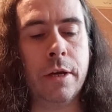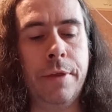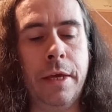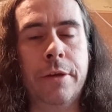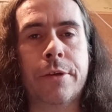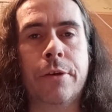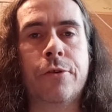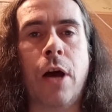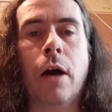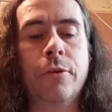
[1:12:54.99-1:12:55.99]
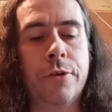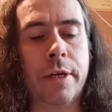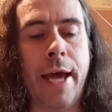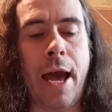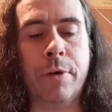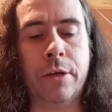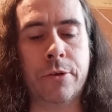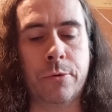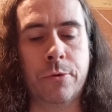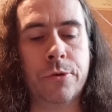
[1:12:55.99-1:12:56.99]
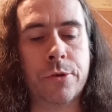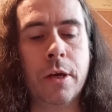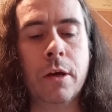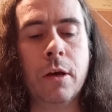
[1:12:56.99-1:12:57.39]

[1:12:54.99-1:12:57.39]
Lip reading: these judge characters,